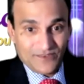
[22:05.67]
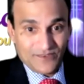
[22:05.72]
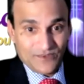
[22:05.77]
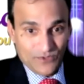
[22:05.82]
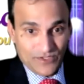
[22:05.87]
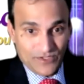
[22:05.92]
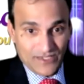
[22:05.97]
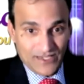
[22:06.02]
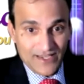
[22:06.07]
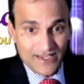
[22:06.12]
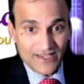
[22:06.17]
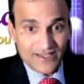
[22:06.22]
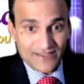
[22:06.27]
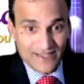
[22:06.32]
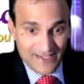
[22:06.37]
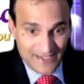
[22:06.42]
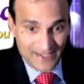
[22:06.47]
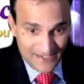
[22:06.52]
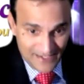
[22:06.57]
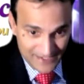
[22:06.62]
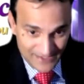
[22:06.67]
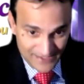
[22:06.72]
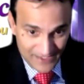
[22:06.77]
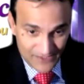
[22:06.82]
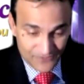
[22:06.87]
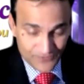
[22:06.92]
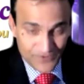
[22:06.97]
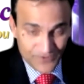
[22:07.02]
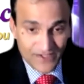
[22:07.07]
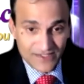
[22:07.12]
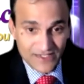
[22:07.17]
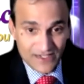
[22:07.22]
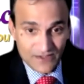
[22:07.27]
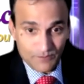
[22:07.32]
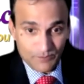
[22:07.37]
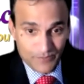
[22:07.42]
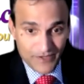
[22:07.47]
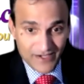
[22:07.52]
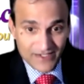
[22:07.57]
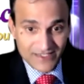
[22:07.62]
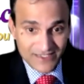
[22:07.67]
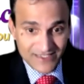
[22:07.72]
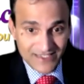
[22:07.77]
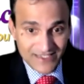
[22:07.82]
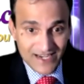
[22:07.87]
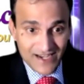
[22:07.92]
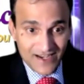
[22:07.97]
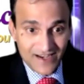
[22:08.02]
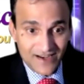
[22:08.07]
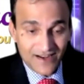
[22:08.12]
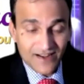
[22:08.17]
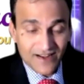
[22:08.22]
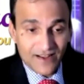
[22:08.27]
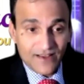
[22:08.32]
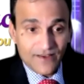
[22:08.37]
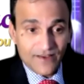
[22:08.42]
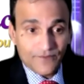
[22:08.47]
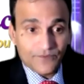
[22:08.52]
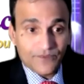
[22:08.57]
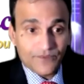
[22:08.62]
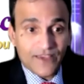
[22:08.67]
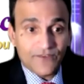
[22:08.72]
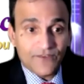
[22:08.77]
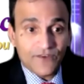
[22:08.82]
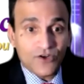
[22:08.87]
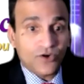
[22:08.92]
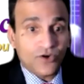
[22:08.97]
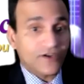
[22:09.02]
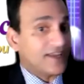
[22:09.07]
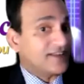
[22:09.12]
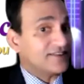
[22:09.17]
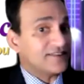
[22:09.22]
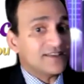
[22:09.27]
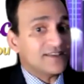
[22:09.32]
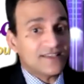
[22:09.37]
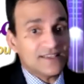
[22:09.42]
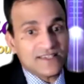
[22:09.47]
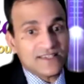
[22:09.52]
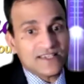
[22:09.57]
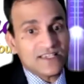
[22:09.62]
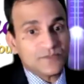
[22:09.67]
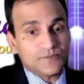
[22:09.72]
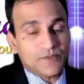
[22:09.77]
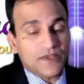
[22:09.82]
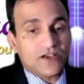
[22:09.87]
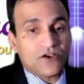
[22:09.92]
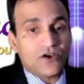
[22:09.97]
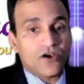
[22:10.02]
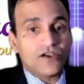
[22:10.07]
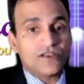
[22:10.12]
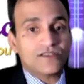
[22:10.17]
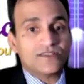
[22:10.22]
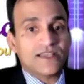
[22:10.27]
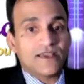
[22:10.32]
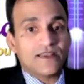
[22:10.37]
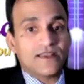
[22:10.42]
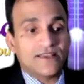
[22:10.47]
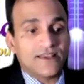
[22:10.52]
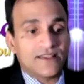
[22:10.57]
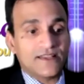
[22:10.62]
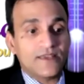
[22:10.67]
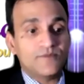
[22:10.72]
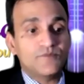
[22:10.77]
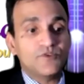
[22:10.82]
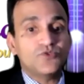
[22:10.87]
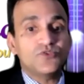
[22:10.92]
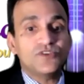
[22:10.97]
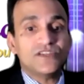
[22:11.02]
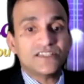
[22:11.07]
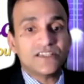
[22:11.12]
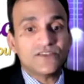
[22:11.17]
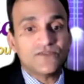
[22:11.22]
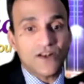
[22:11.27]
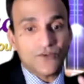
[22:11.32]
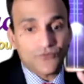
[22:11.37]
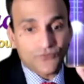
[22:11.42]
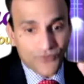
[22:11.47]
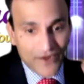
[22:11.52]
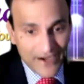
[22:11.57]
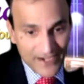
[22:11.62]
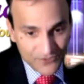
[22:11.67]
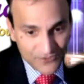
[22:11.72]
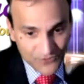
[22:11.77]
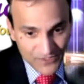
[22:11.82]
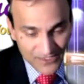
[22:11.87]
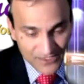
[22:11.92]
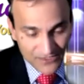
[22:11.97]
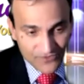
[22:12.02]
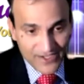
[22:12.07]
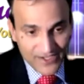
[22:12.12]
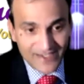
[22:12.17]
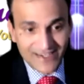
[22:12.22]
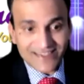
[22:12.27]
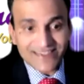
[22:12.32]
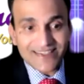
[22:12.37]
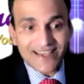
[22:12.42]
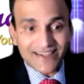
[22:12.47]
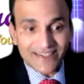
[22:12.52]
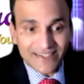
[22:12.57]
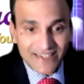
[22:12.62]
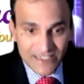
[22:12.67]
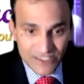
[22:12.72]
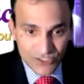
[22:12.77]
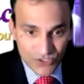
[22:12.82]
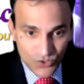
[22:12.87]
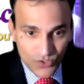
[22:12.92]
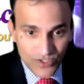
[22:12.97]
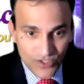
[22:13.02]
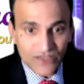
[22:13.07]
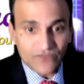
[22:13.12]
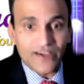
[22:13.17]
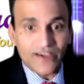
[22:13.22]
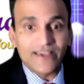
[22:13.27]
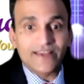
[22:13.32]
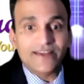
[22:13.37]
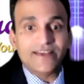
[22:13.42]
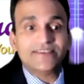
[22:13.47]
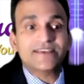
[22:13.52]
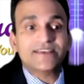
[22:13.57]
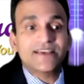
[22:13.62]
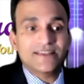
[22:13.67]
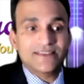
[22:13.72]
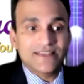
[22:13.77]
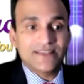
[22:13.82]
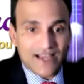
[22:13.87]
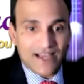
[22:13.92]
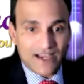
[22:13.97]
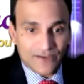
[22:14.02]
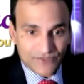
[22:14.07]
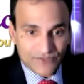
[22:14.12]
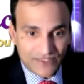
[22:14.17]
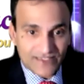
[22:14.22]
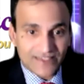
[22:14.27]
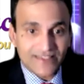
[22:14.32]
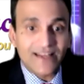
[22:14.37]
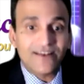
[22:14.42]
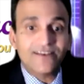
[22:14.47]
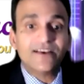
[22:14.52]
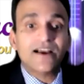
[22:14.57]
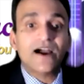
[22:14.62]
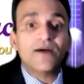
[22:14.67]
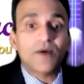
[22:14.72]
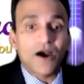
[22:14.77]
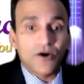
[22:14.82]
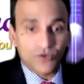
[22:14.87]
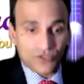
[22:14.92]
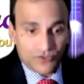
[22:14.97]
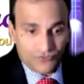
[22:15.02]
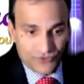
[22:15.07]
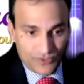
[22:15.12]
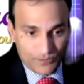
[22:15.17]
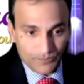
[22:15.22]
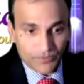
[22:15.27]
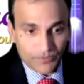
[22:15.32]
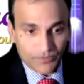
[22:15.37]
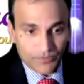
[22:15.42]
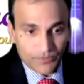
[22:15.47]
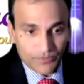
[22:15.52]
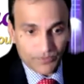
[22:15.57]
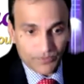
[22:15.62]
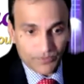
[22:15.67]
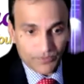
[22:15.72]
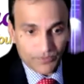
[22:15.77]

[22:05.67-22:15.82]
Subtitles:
Okay, they can get the infection, but still they will not get the disease because their immunity will fight with the virus and destroy the virus. Then after that, they'll come out of the problem.